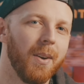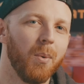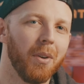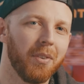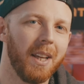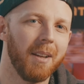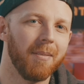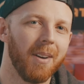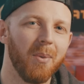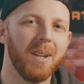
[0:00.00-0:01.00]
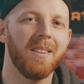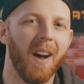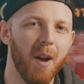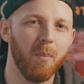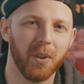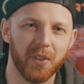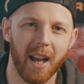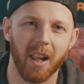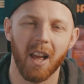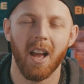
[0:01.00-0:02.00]
We'll see. Only time will
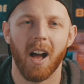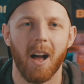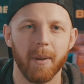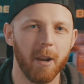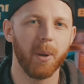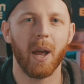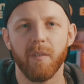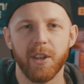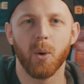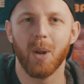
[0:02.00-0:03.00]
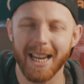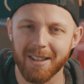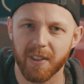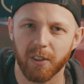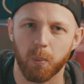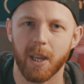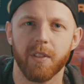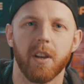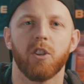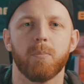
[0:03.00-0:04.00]
tell. I'm going to put out a video later this
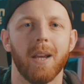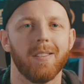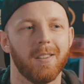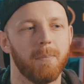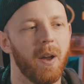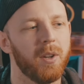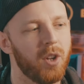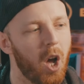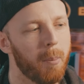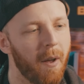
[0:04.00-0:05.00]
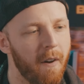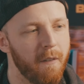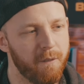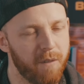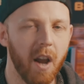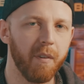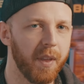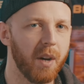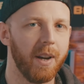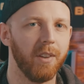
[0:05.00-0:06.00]
week that expresses my top 5
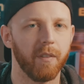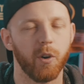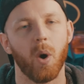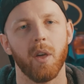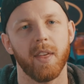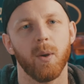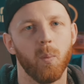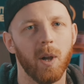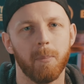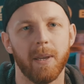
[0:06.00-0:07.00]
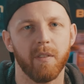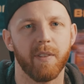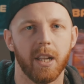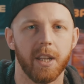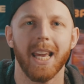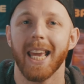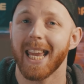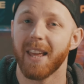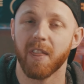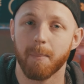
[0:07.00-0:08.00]
theories of who I think will be the villain
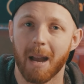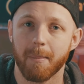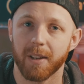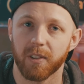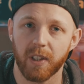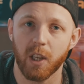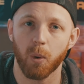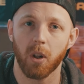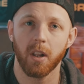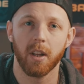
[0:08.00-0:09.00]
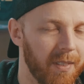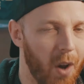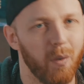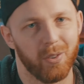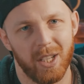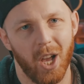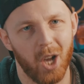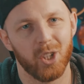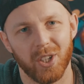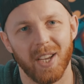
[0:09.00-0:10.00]
in the Batman sequel. Obviously,
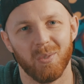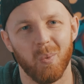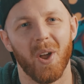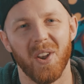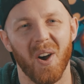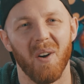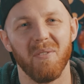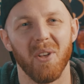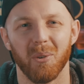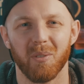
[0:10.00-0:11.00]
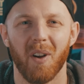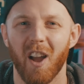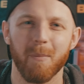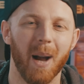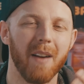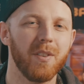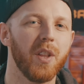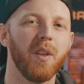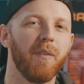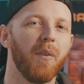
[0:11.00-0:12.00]
Hush is one of those 5, but I have
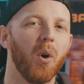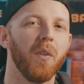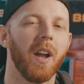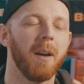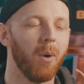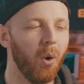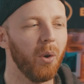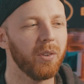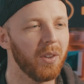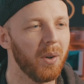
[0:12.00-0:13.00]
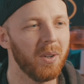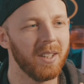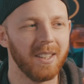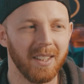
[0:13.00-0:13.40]
another 4 that I'm also